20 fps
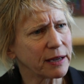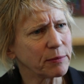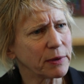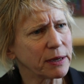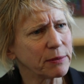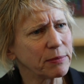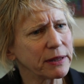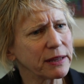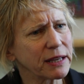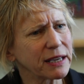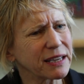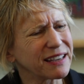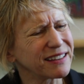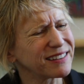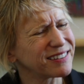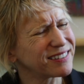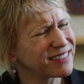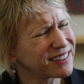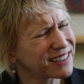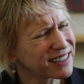Maybe they
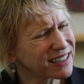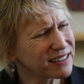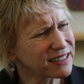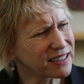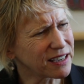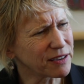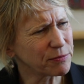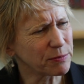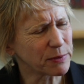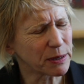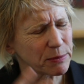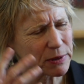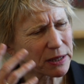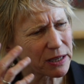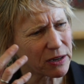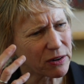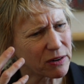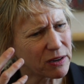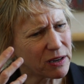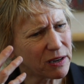get sick enough, maybe
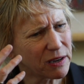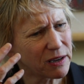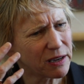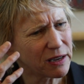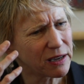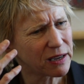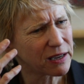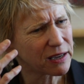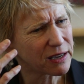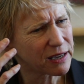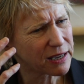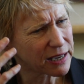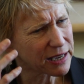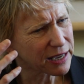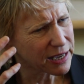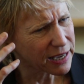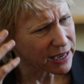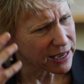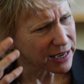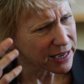their
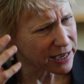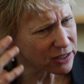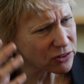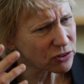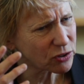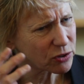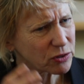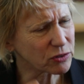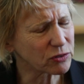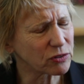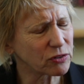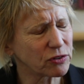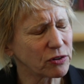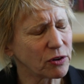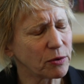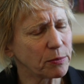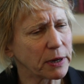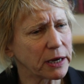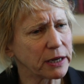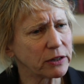head hurts
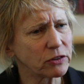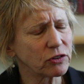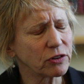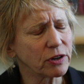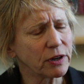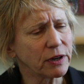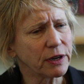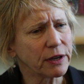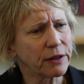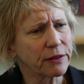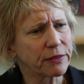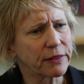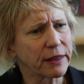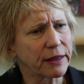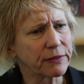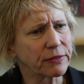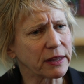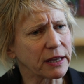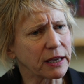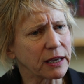so much
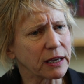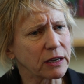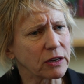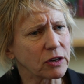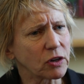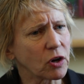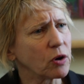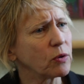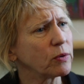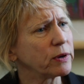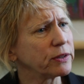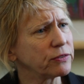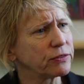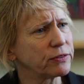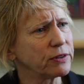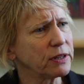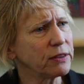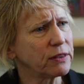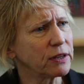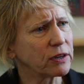that they go and
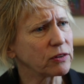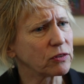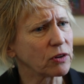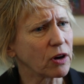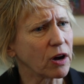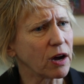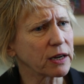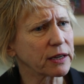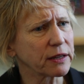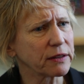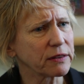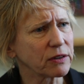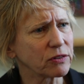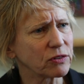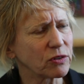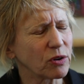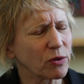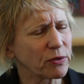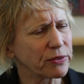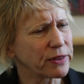see their doc and they're
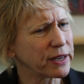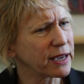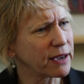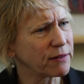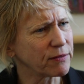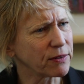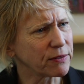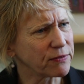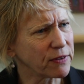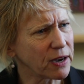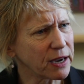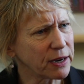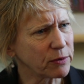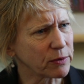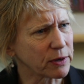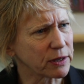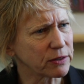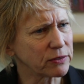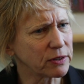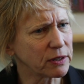told they have a
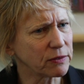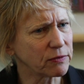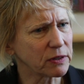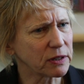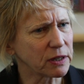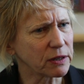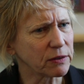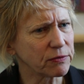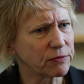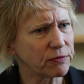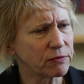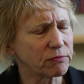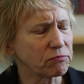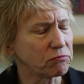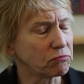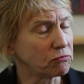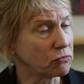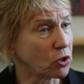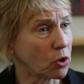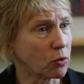virus, even if
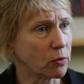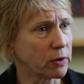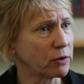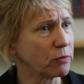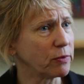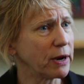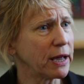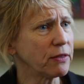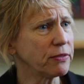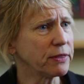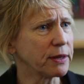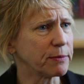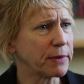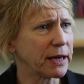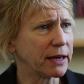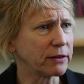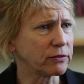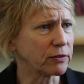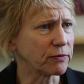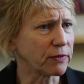no one around them
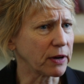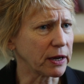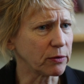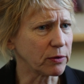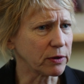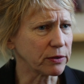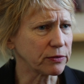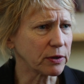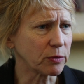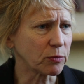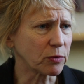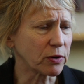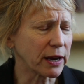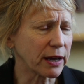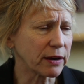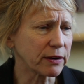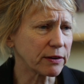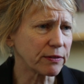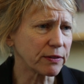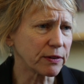has a virus and we're
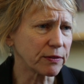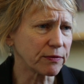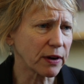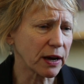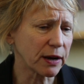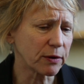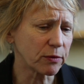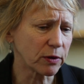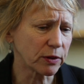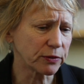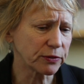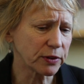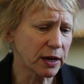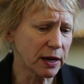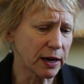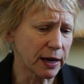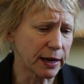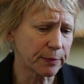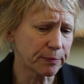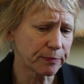out of the viral
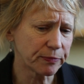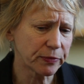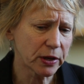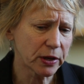time.